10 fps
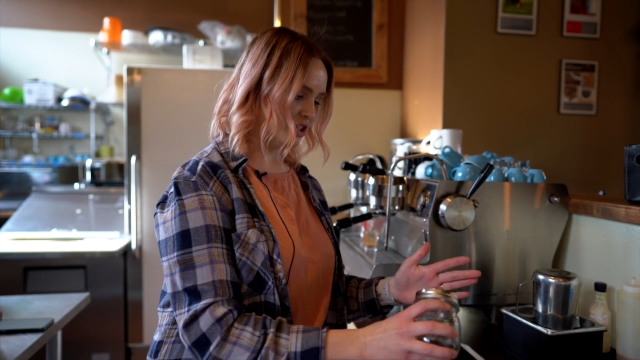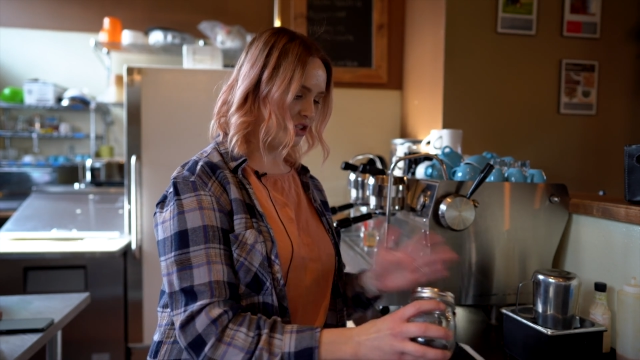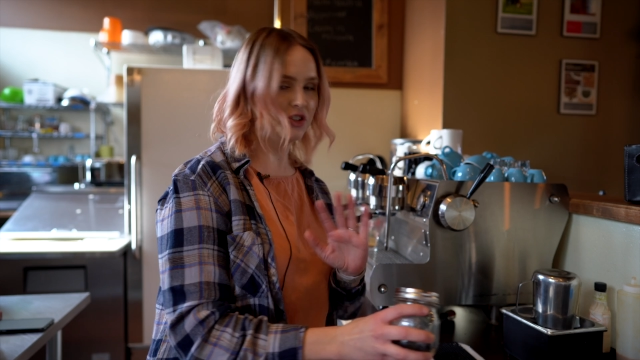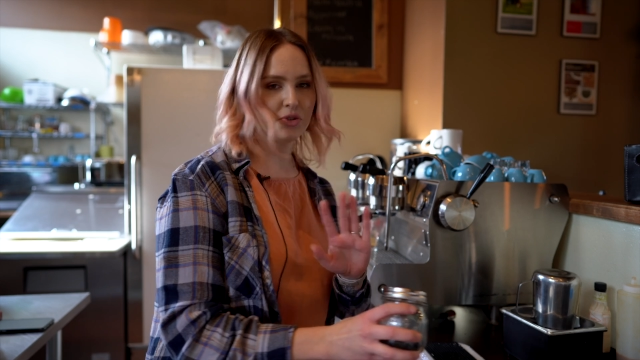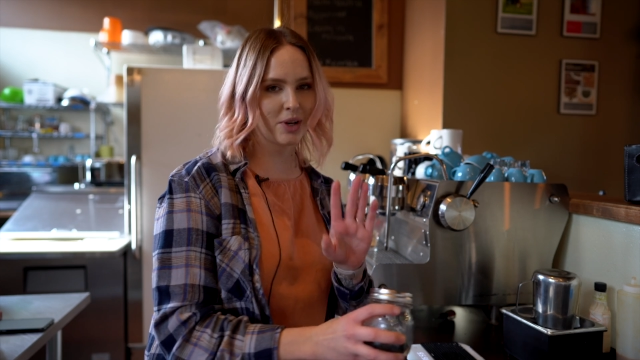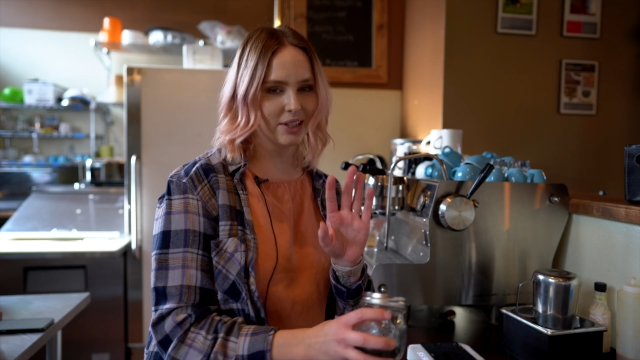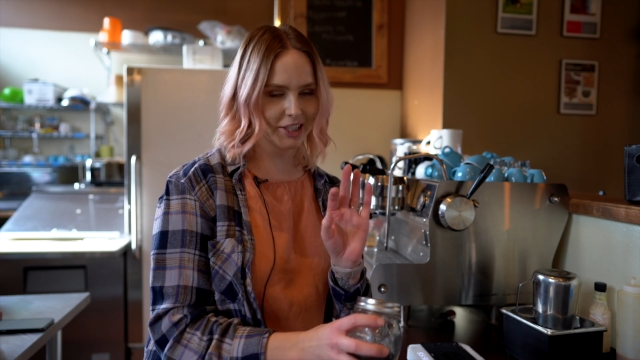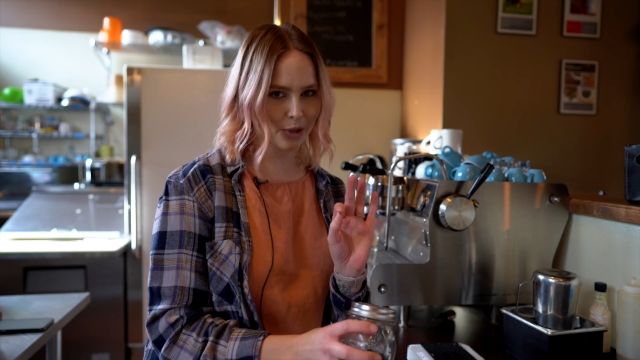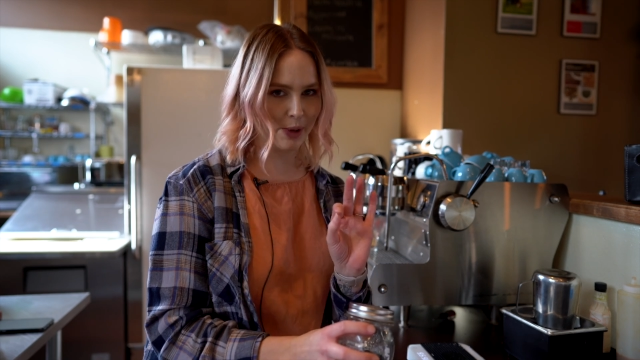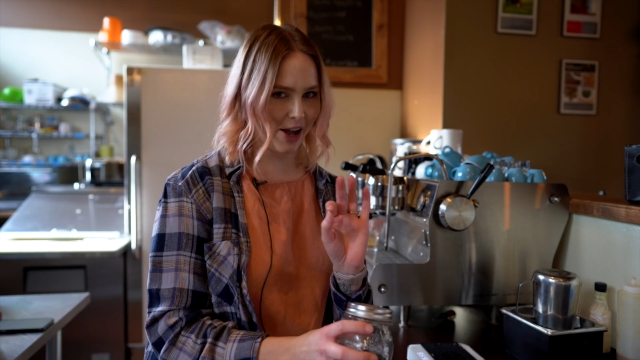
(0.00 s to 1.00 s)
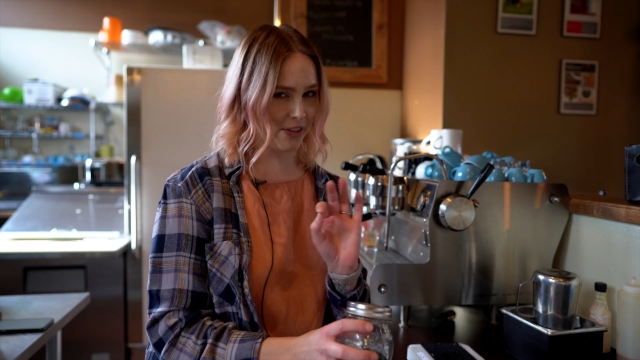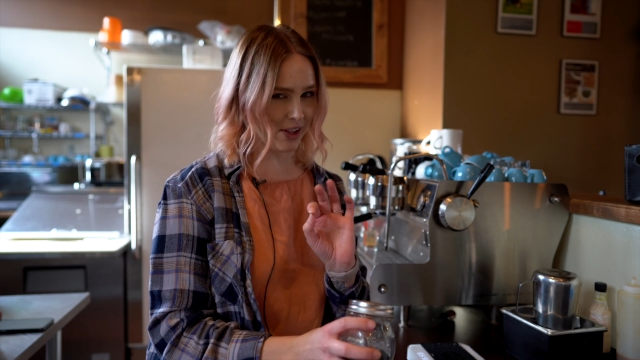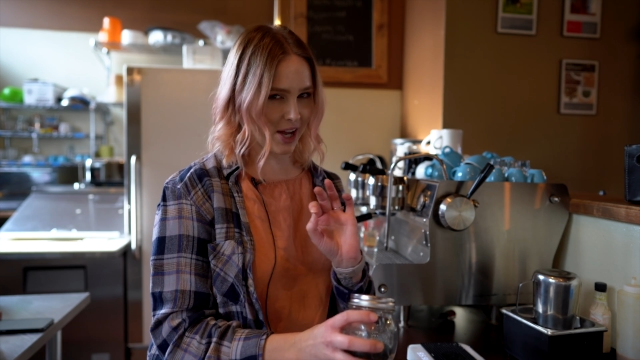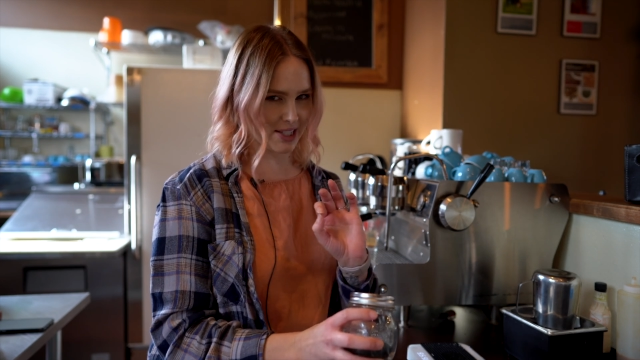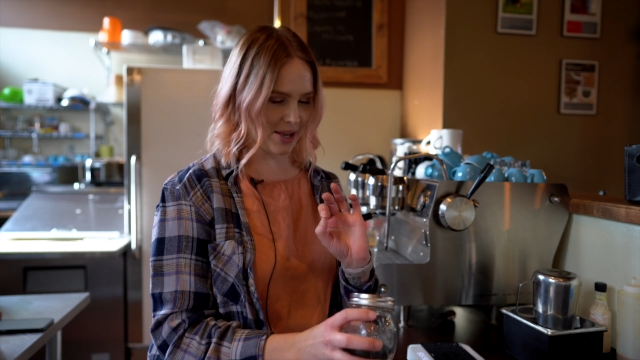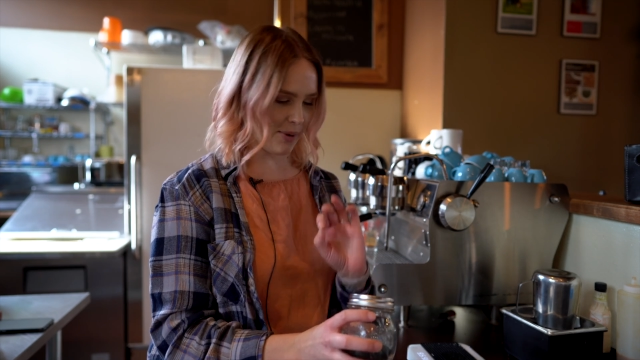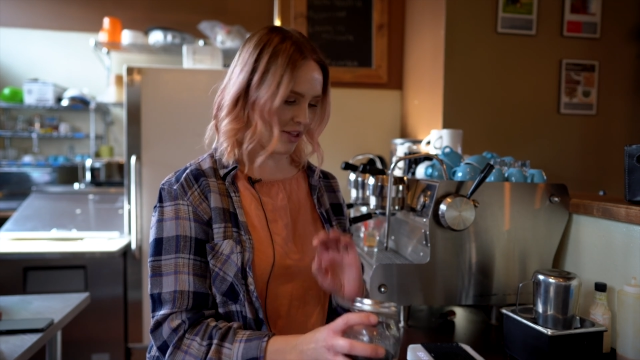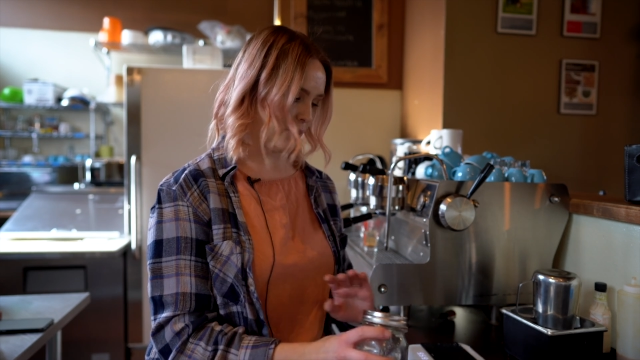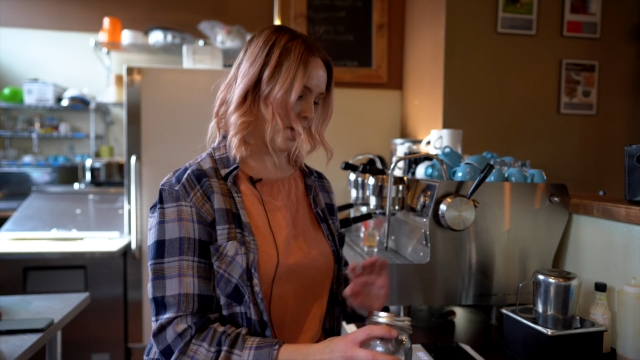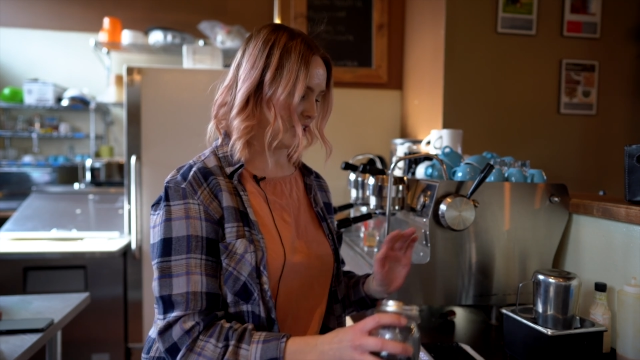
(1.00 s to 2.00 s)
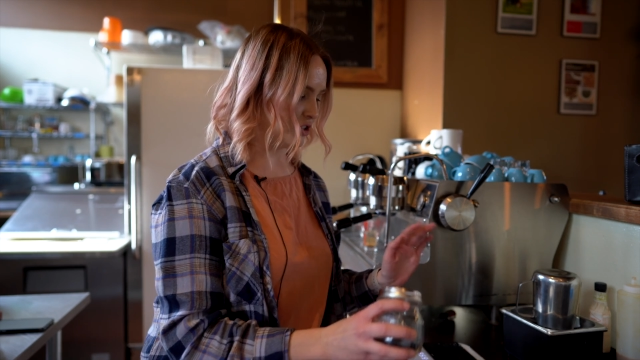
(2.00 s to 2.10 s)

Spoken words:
you just want a little bit on the latte, by the way.